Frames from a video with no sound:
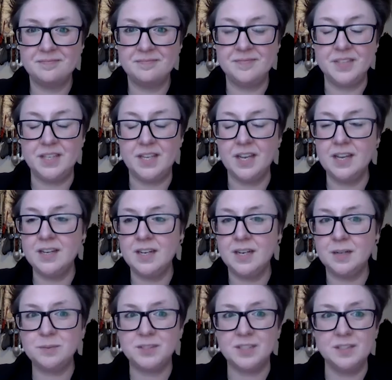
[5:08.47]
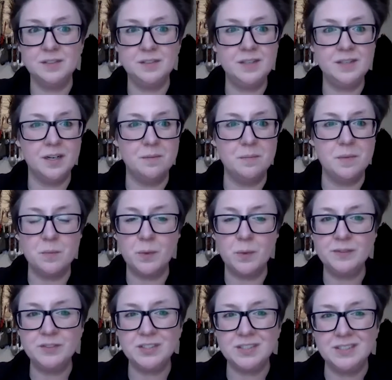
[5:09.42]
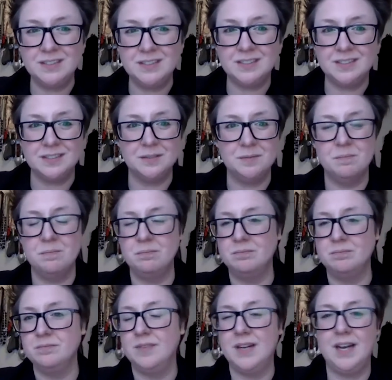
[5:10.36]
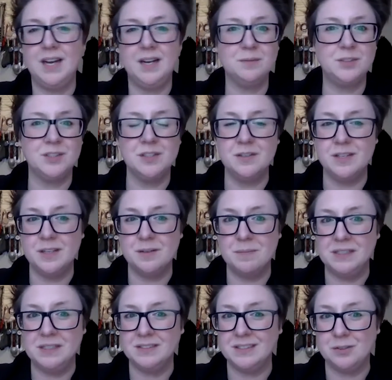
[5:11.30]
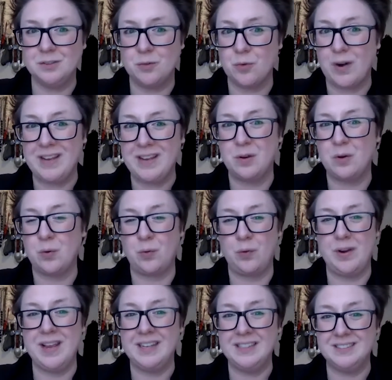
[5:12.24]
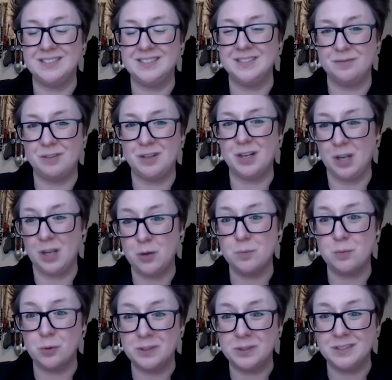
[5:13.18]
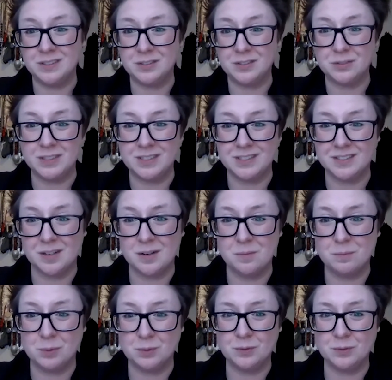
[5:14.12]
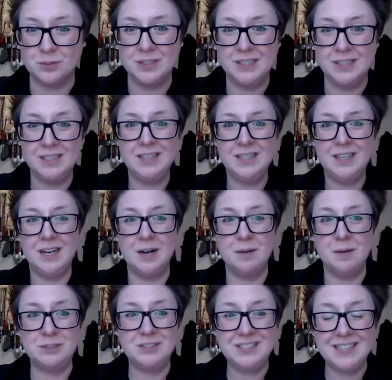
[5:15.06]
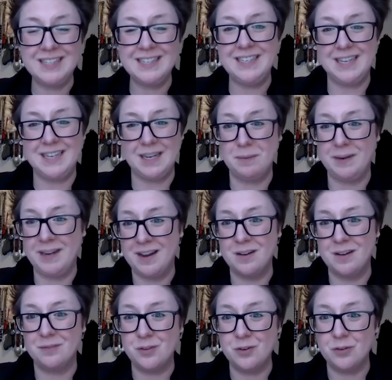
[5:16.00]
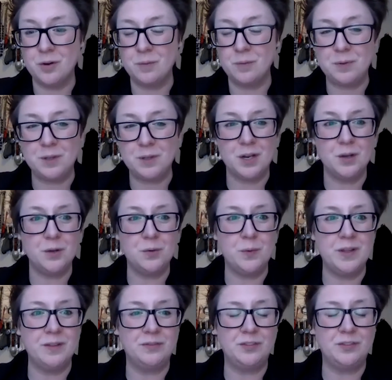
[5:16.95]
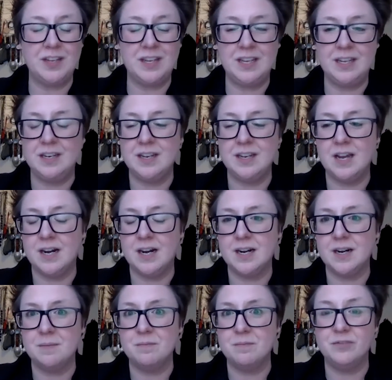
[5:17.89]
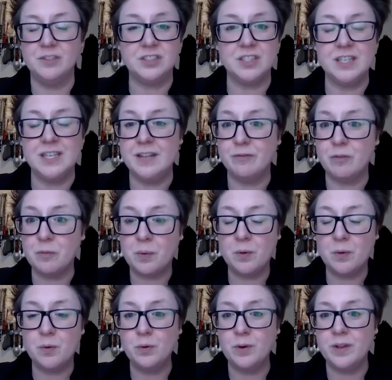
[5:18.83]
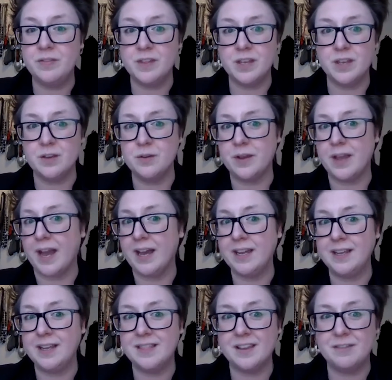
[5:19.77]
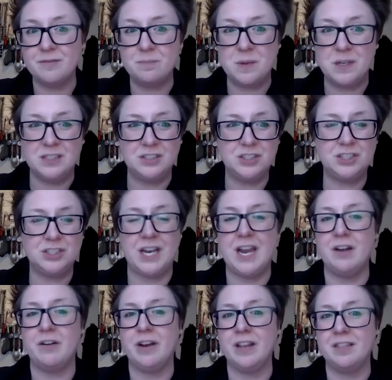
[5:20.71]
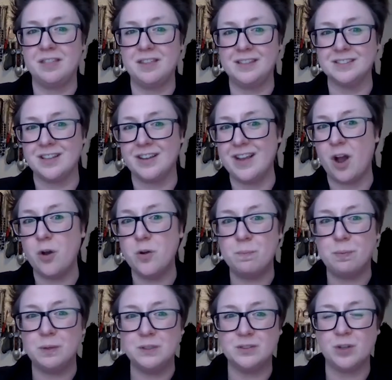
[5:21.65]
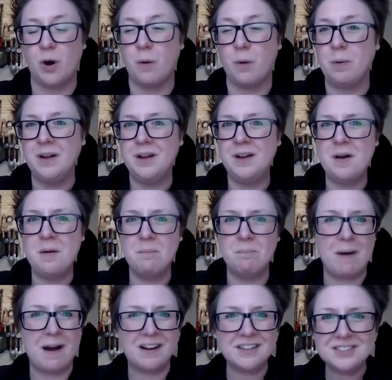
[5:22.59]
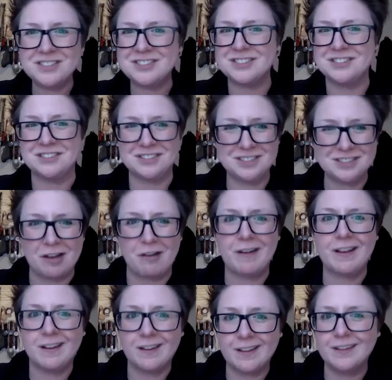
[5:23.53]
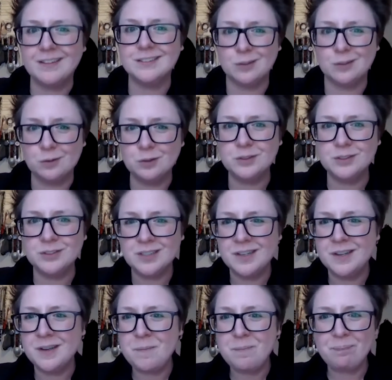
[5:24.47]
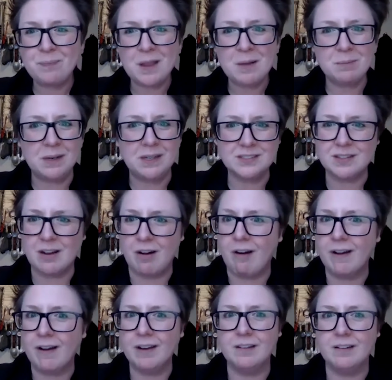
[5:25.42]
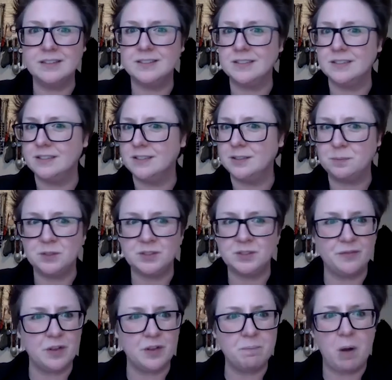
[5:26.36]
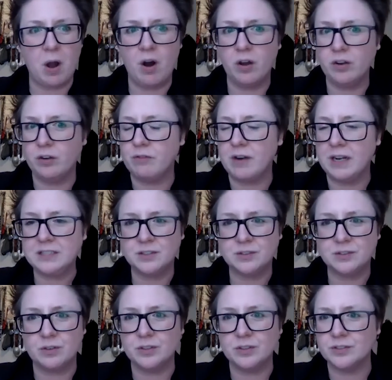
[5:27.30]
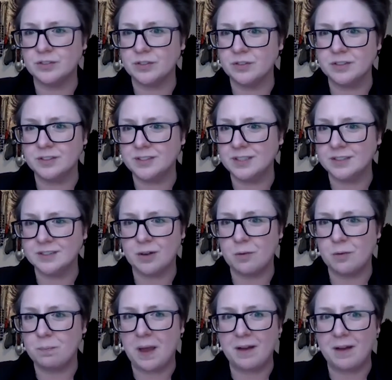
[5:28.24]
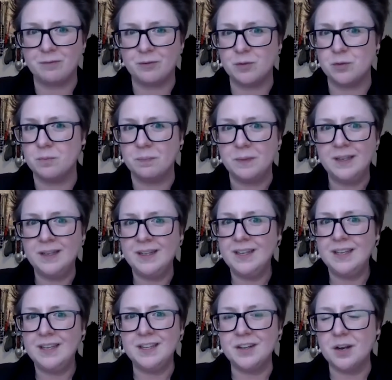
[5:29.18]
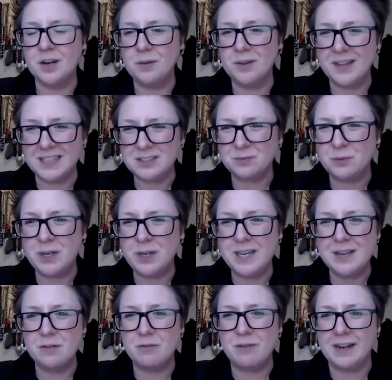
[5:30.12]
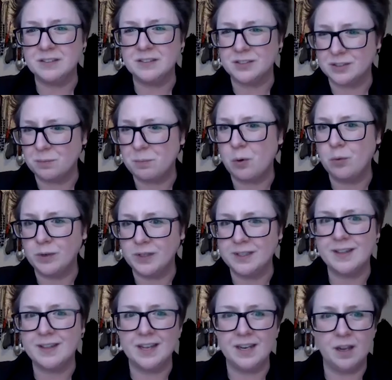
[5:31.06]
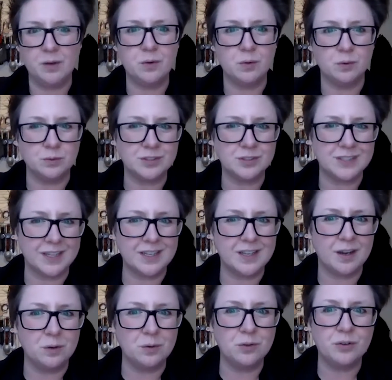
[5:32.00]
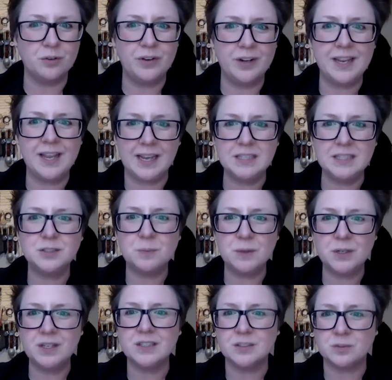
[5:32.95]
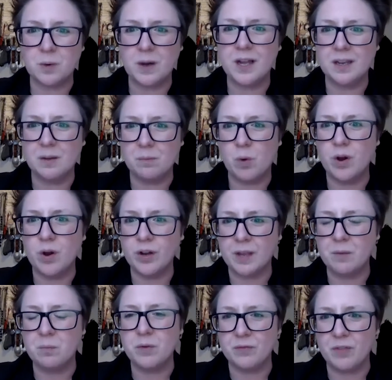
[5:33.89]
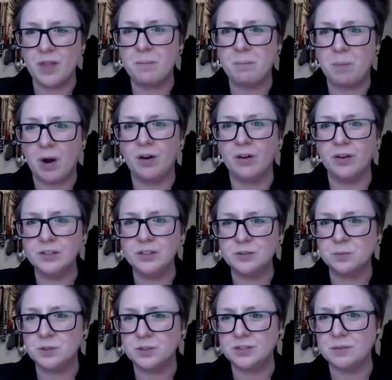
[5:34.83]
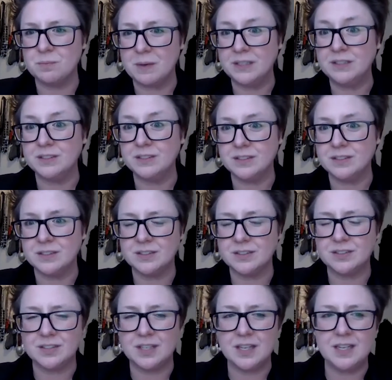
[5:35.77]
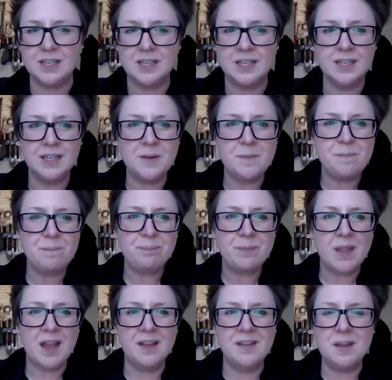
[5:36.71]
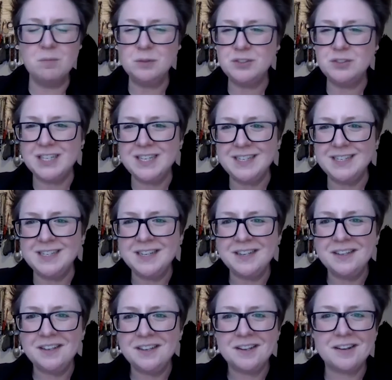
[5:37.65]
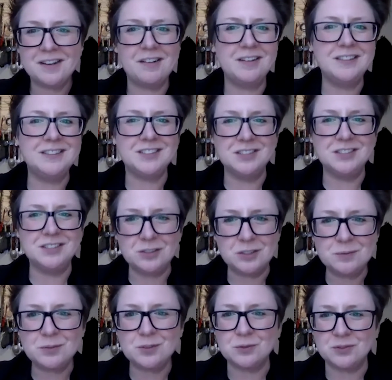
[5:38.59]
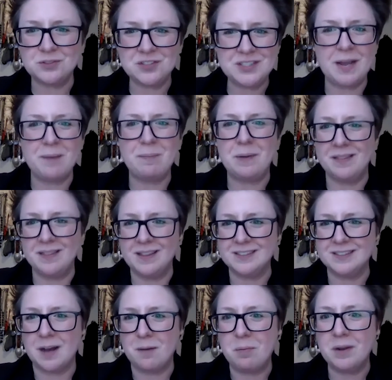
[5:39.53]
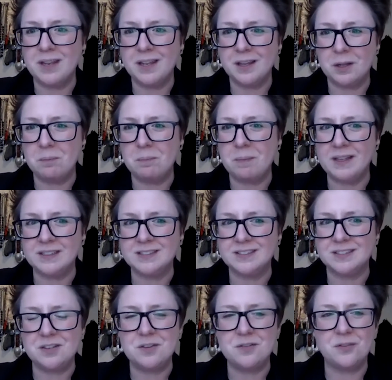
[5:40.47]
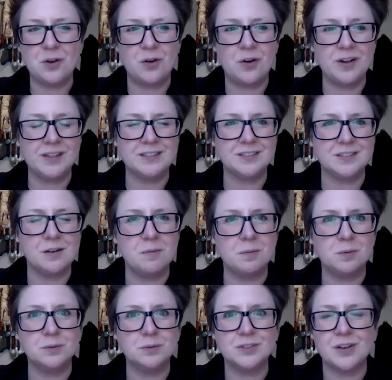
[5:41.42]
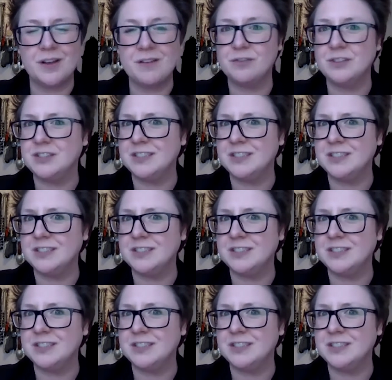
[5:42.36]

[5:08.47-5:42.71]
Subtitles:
Yeah, absolutely. I mean, we've seen some absolutely amazing, great creative global industry examples, particularly coming out of Europe. You know, we've seen Visit Liverpool in the UK. They've been sharing things like open top bus and cycling tours, plus highlighting specific partner restaurants on the TikTok platform. You know, and that's really around supporting their local stakeholder engagement as well and working with their partners, which is amazing to see. And then we've seen clients in Europe sort of stepping this up a little bit. So you've got examples like Visit